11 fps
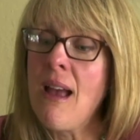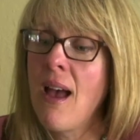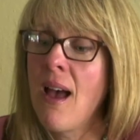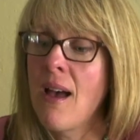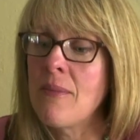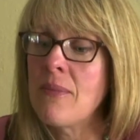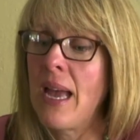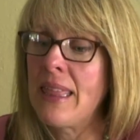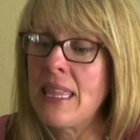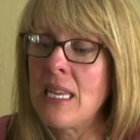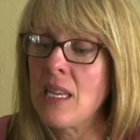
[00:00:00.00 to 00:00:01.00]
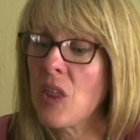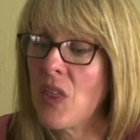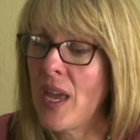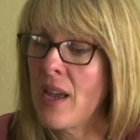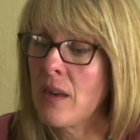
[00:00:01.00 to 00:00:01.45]
Um, I think
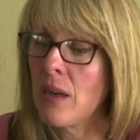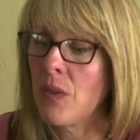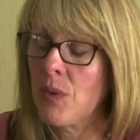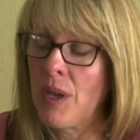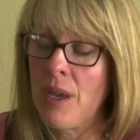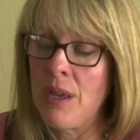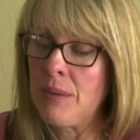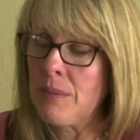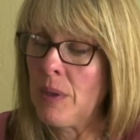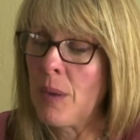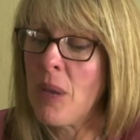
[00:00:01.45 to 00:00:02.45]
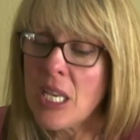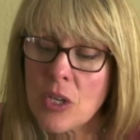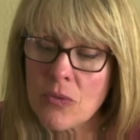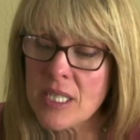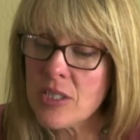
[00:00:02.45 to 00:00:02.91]
that uh,
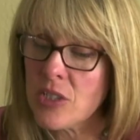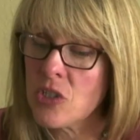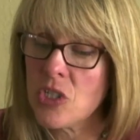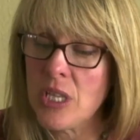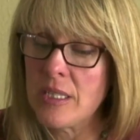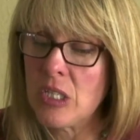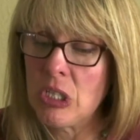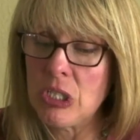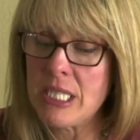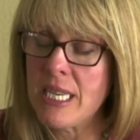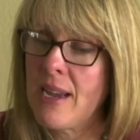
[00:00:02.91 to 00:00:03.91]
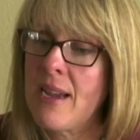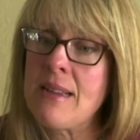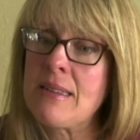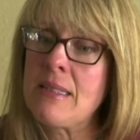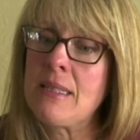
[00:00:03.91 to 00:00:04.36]
opinion research that's looked
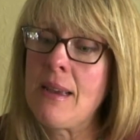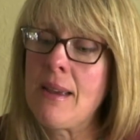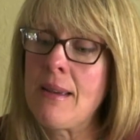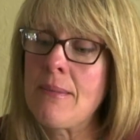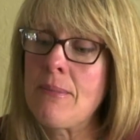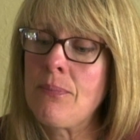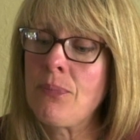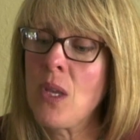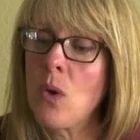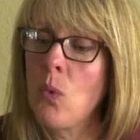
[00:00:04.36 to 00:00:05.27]
at um,